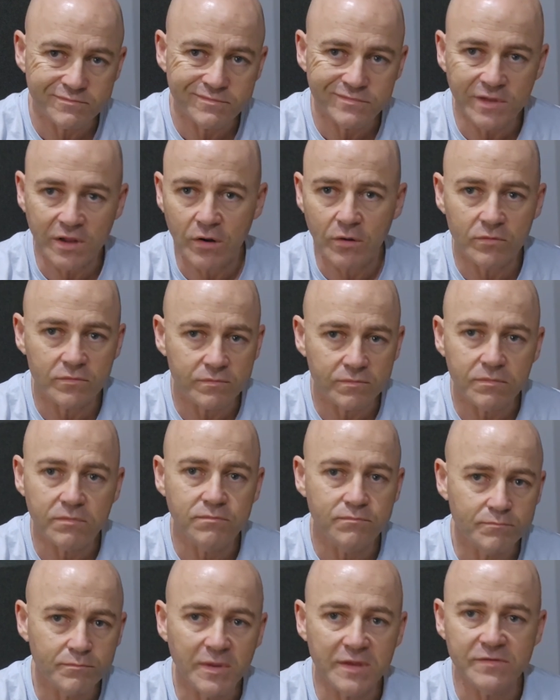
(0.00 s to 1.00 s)
you know,
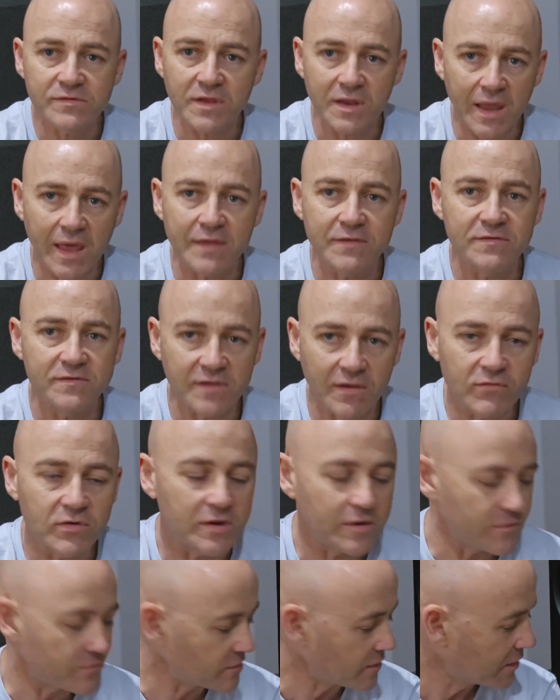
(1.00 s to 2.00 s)
mid to late
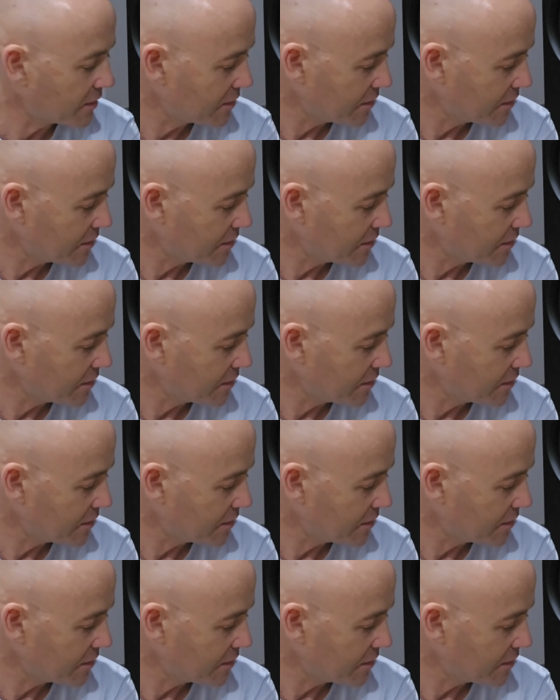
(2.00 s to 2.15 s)
70s.